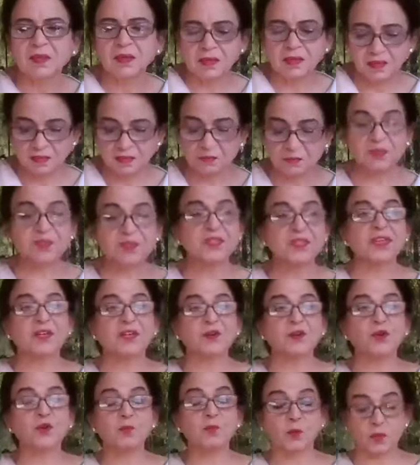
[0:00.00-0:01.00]
Namaste and
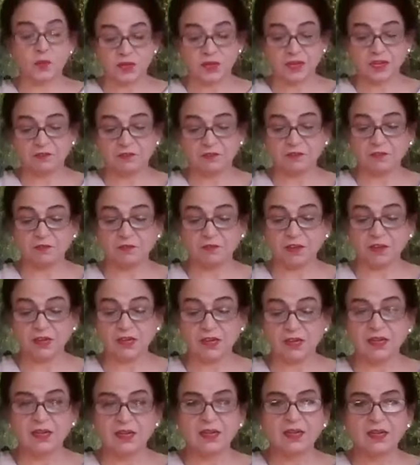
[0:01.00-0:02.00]
good morning, everyone.
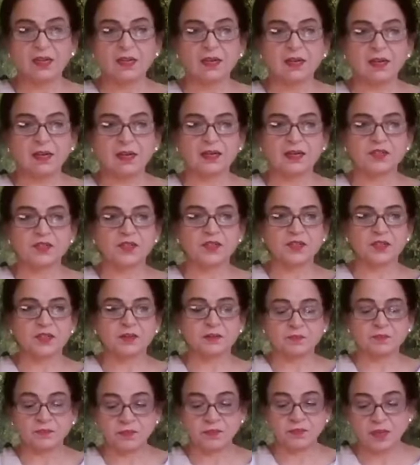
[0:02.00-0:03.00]
Let's
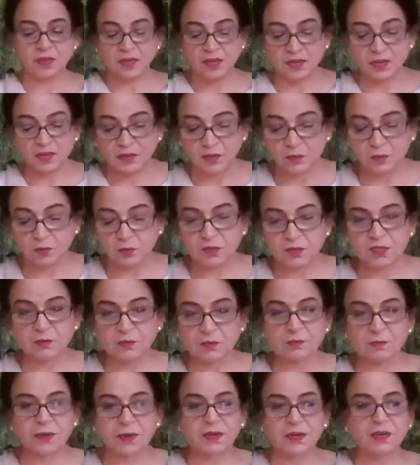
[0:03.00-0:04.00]
do
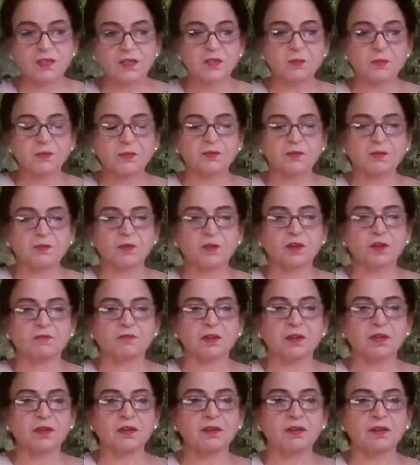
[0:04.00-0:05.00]
some prayers before
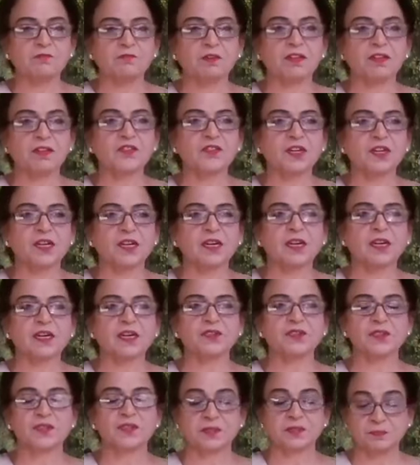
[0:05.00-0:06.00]
our Wednesday
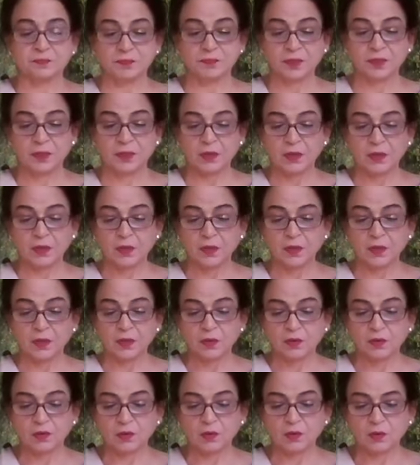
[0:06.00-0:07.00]
class.
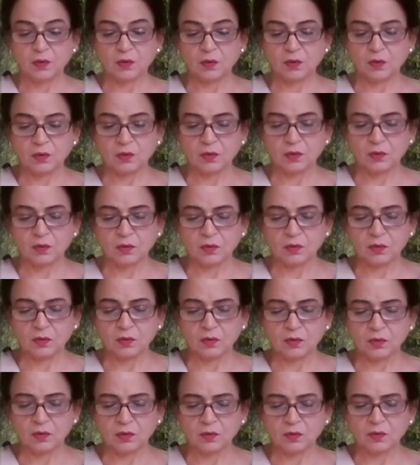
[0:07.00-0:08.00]

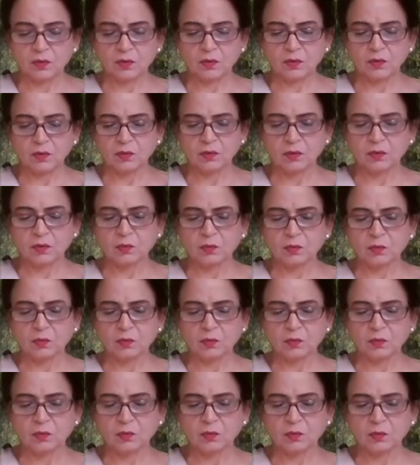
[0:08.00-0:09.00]
Om
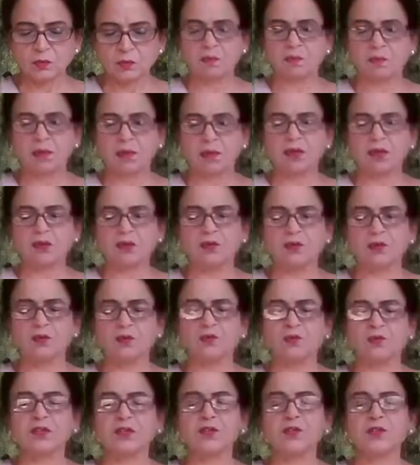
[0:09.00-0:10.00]
Guru Brahma,
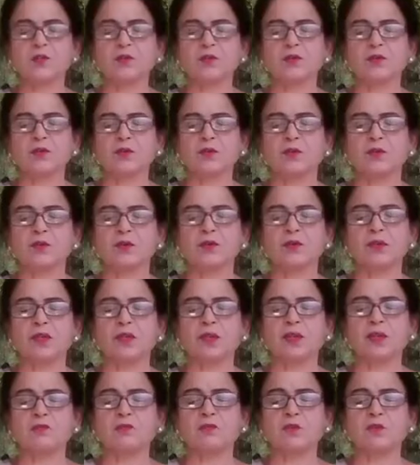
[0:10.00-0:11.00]
Guru Vishnu, Guru
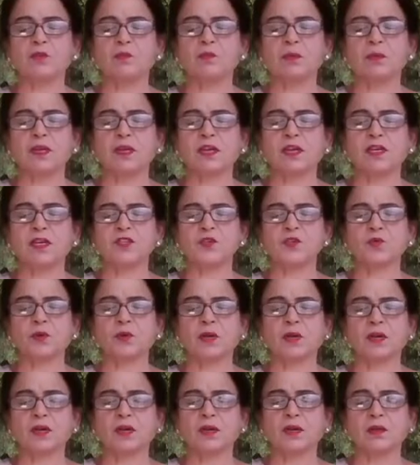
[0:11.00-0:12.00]
Devo
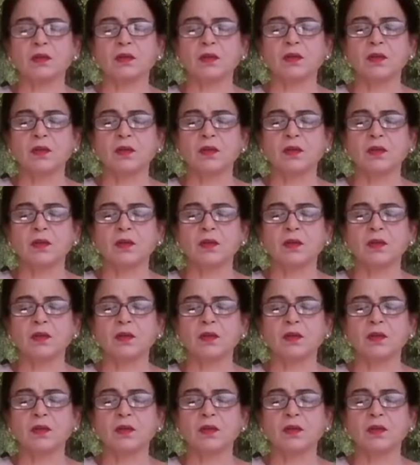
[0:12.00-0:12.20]
Maheshwaraha,